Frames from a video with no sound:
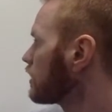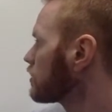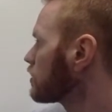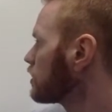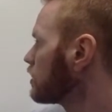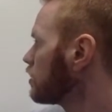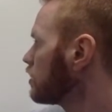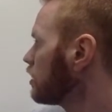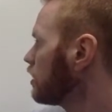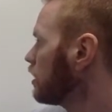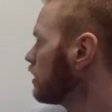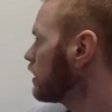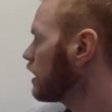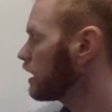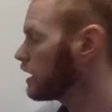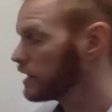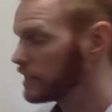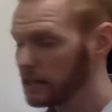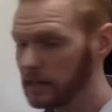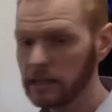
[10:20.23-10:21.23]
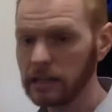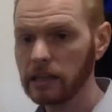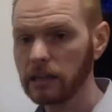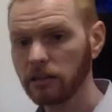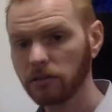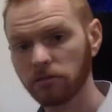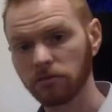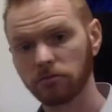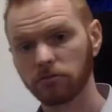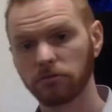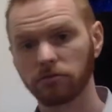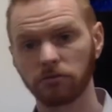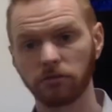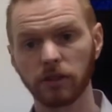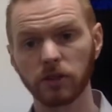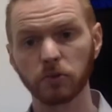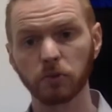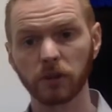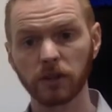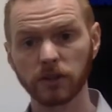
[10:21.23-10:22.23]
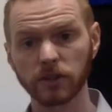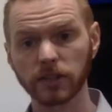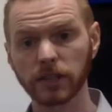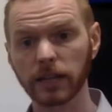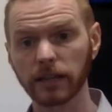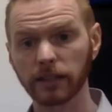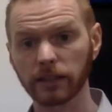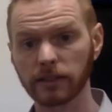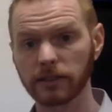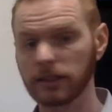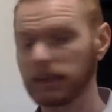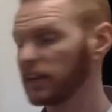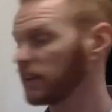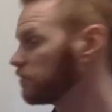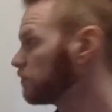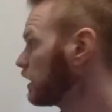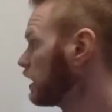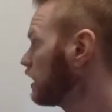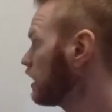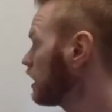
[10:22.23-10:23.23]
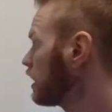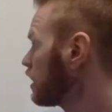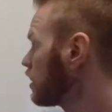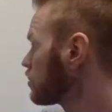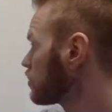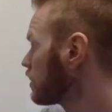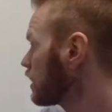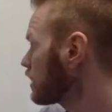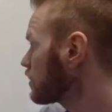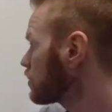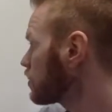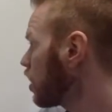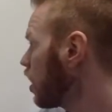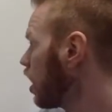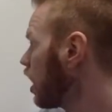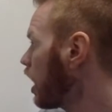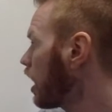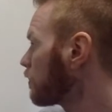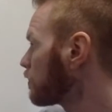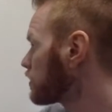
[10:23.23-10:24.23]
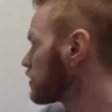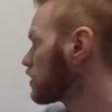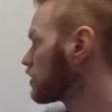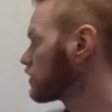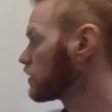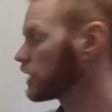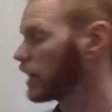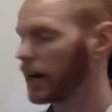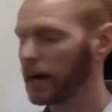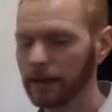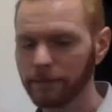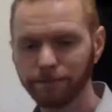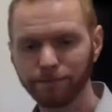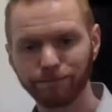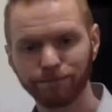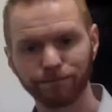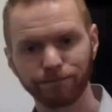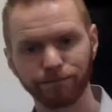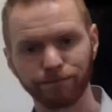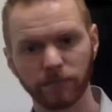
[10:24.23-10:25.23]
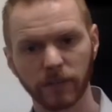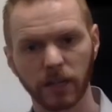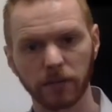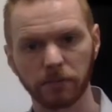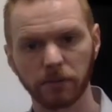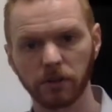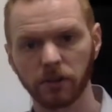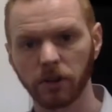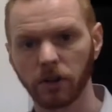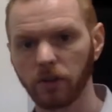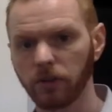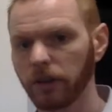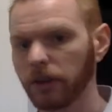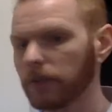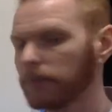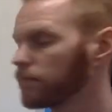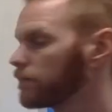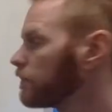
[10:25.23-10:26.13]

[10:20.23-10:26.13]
see that E is one of the side lengths they give me. So that's the opposite side. I'll put a no there.